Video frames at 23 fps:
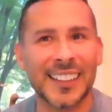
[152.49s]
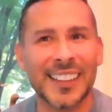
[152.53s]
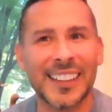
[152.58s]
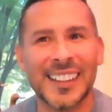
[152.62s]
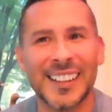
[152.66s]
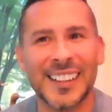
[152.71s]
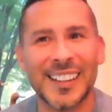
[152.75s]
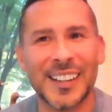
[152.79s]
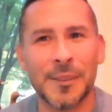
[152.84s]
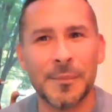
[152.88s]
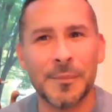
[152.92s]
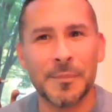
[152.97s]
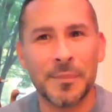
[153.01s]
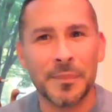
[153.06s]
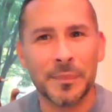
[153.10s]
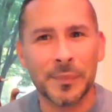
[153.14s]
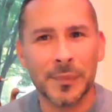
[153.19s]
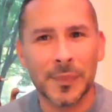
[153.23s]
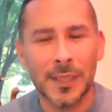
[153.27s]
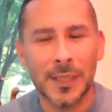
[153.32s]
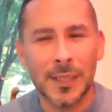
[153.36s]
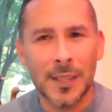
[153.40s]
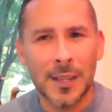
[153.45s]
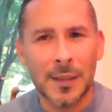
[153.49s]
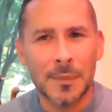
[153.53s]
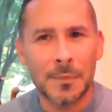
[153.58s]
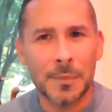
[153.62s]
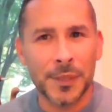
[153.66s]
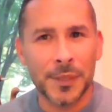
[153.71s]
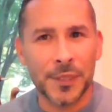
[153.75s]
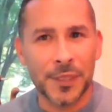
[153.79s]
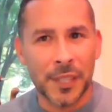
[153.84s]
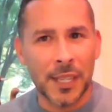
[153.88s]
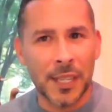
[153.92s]

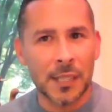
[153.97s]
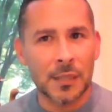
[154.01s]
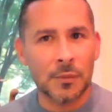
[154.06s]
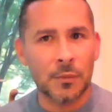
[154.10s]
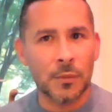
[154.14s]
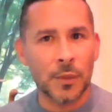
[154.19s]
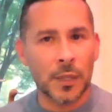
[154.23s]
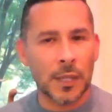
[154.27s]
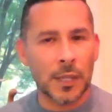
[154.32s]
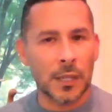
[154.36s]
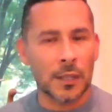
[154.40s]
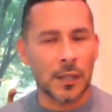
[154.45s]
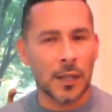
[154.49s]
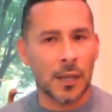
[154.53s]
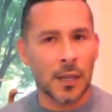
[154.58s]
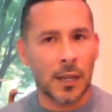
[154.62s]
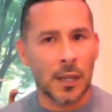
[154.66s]
But then when,